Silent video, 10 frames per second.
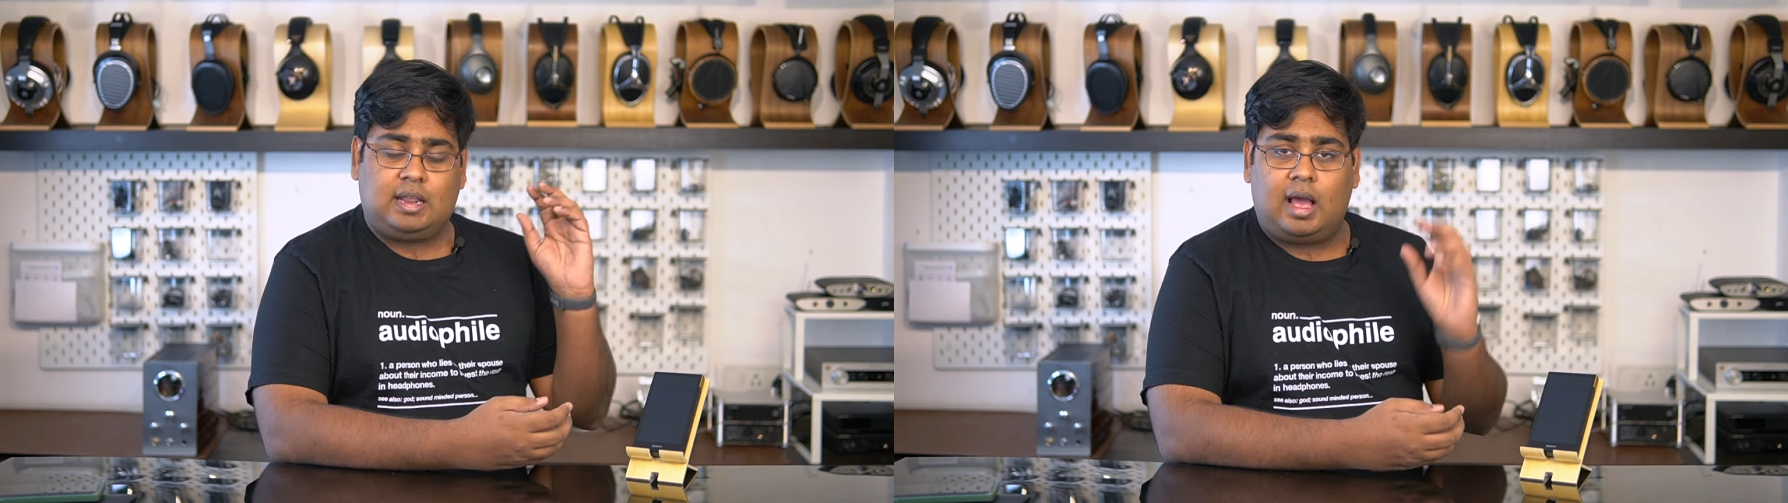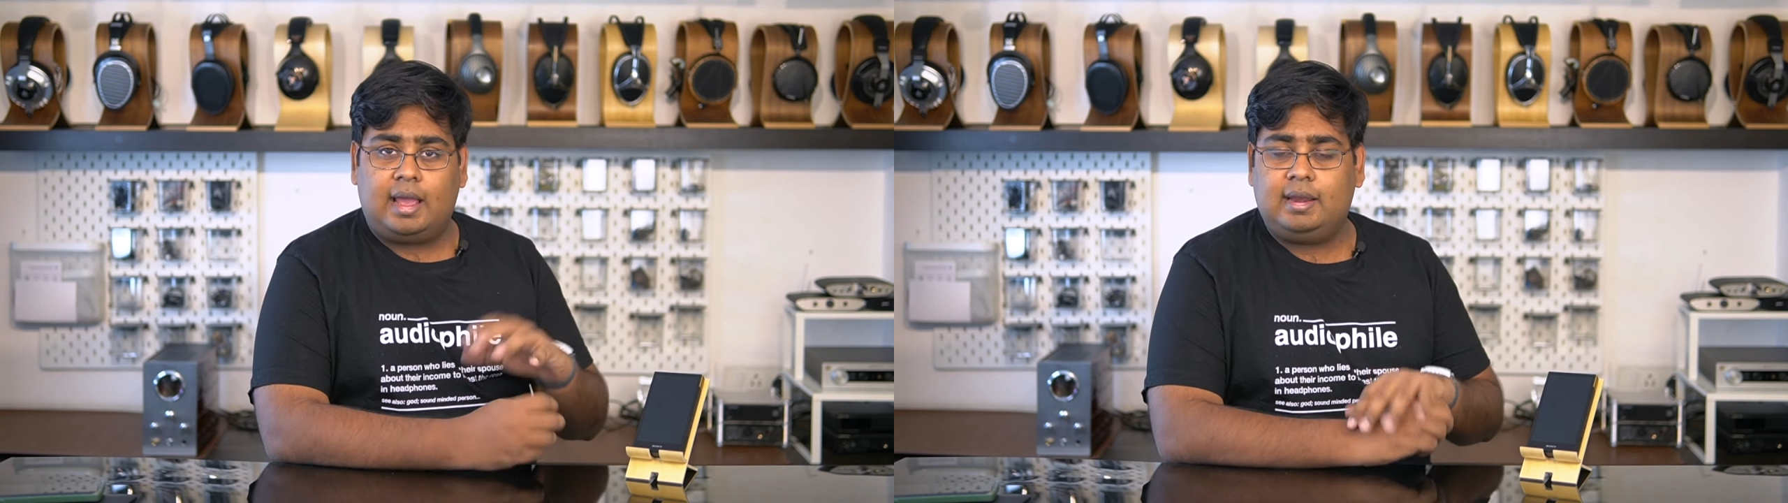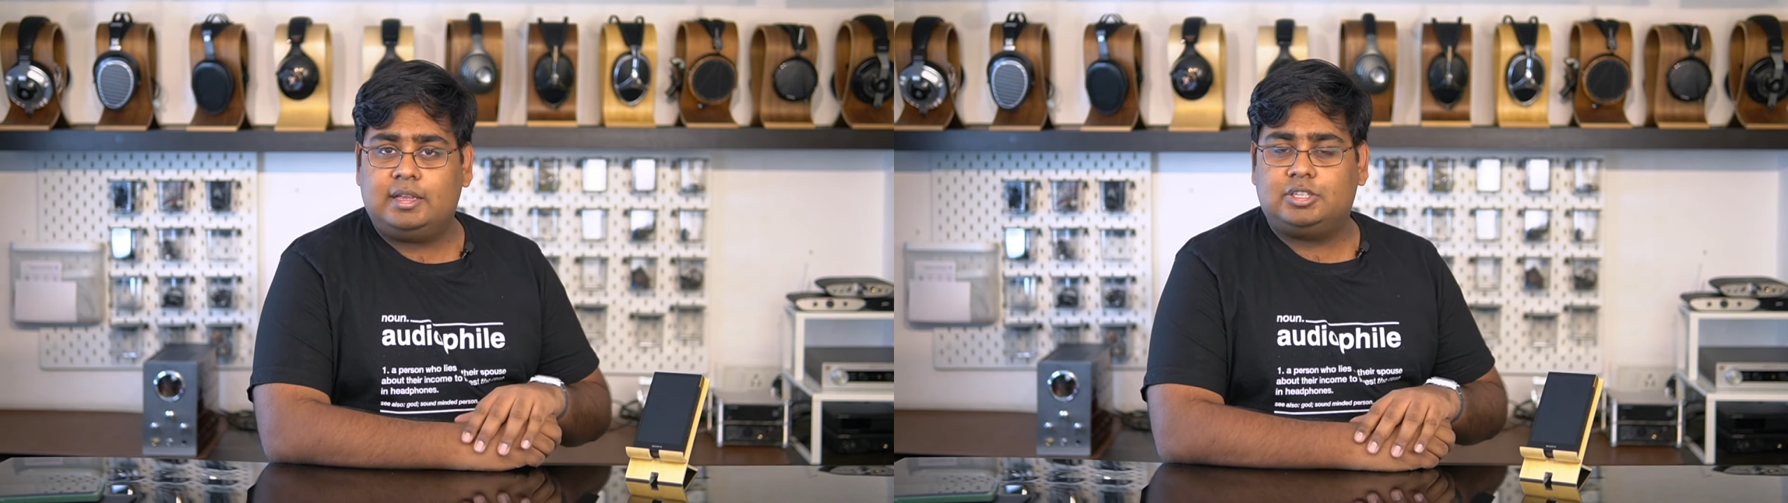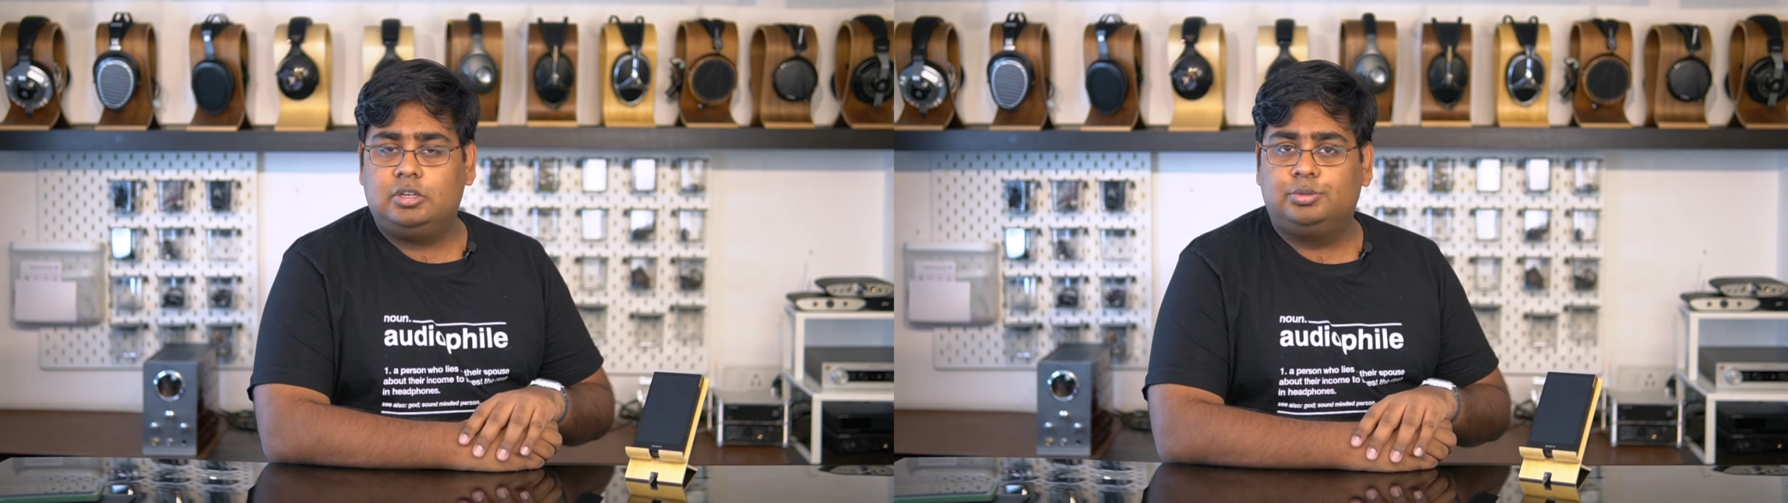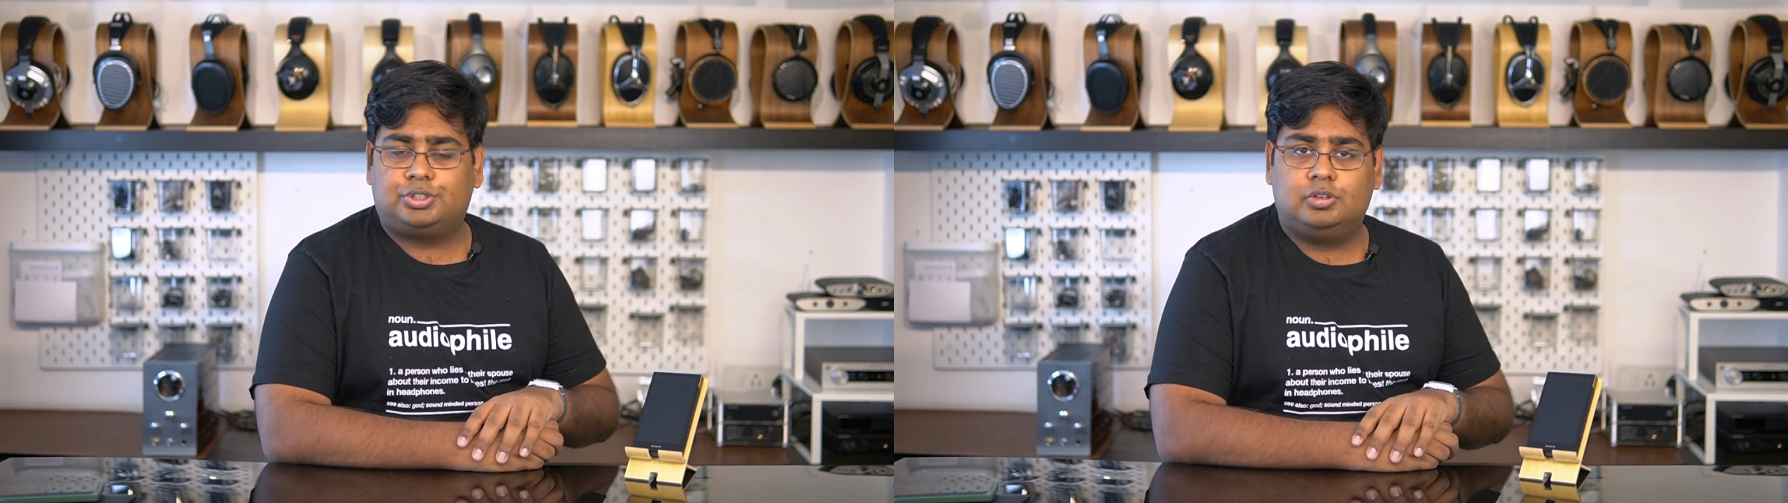
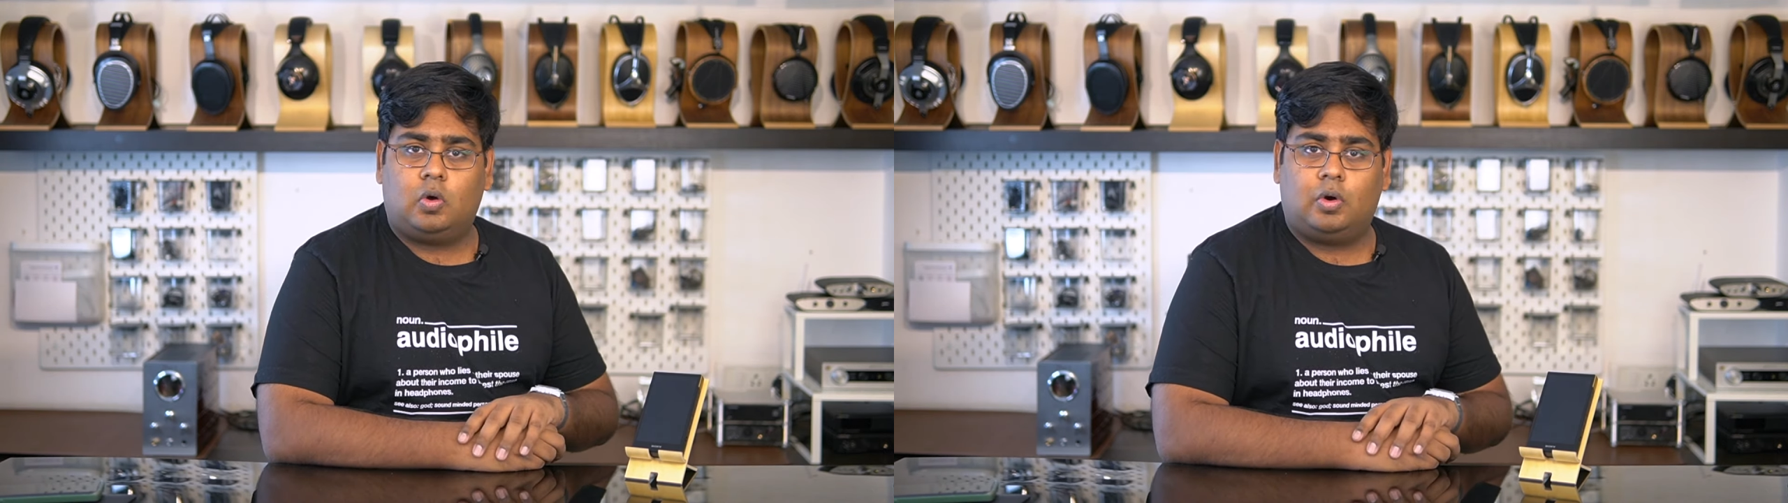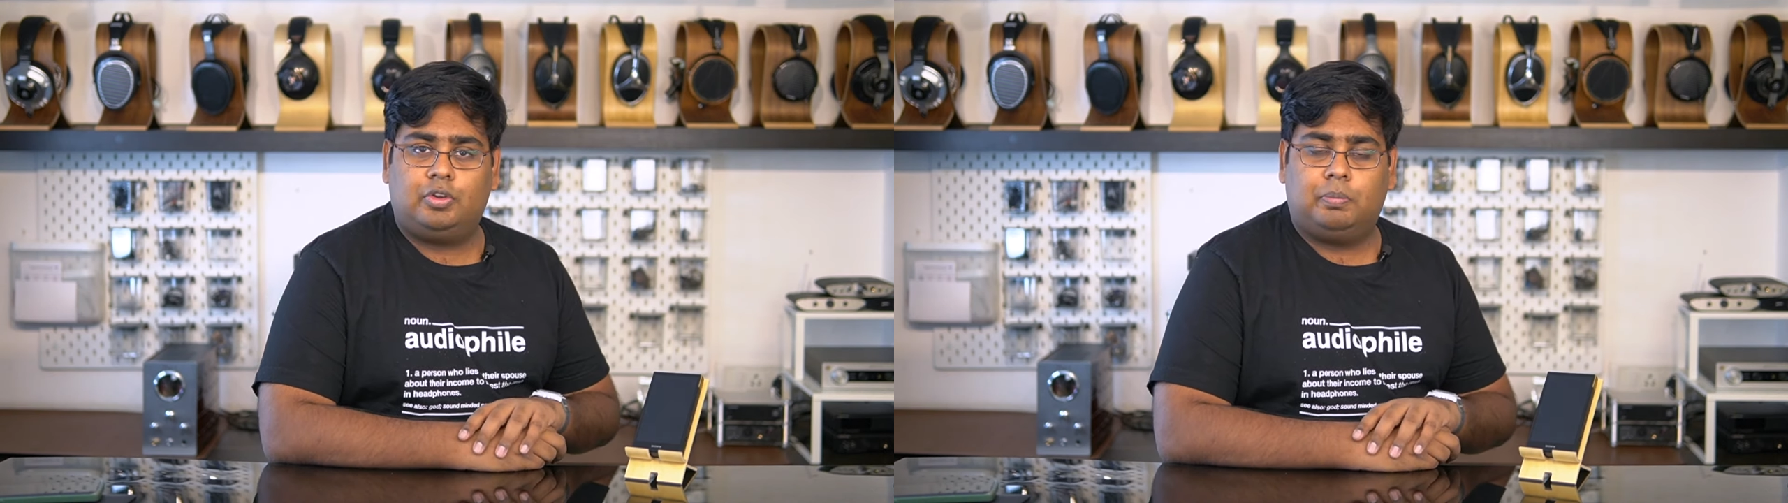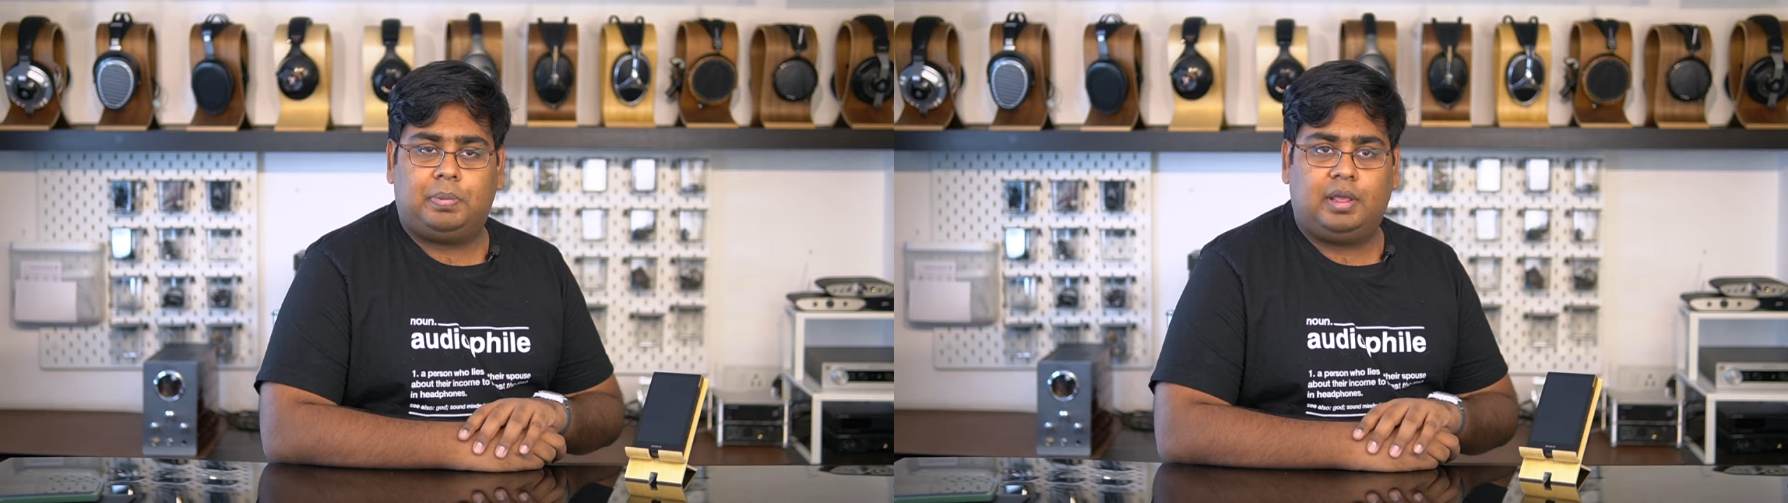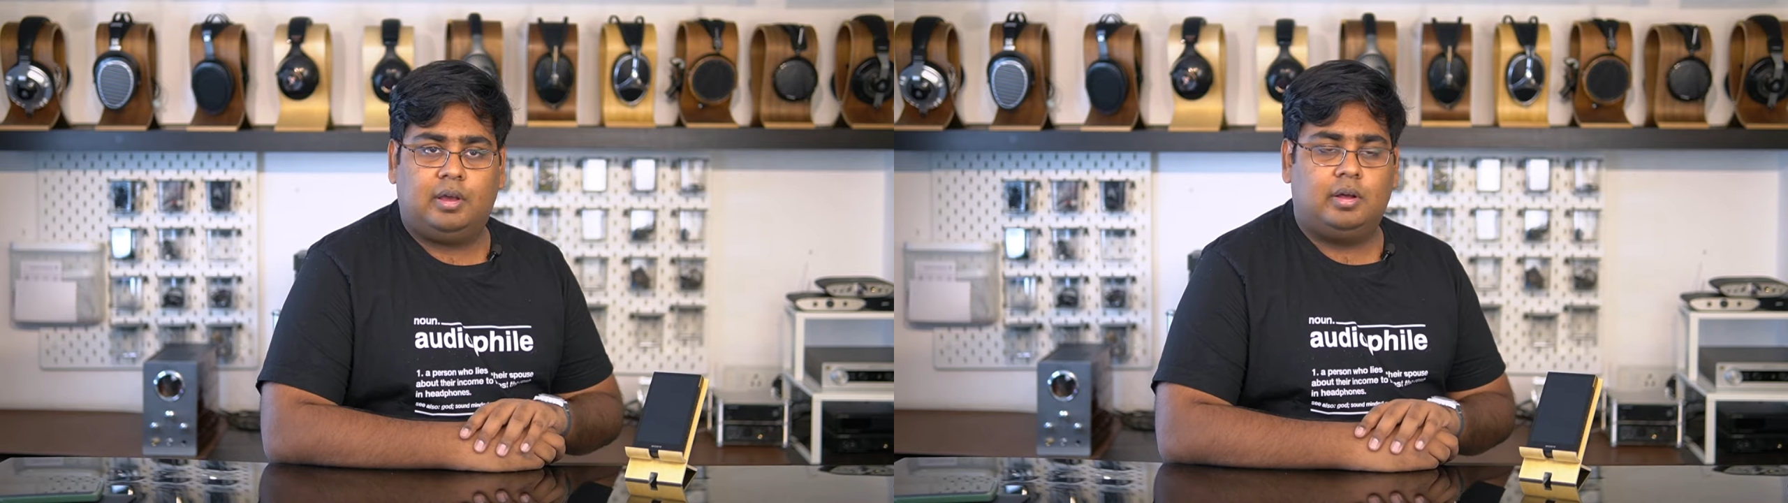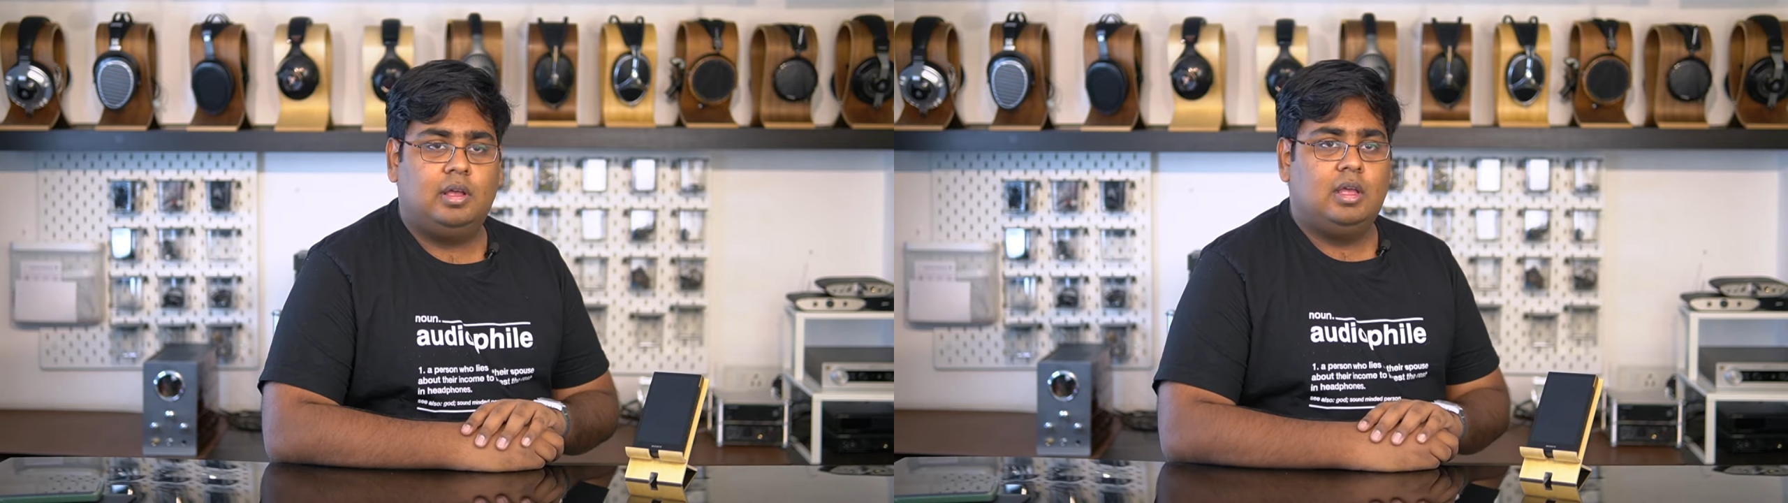high-resolution audio player,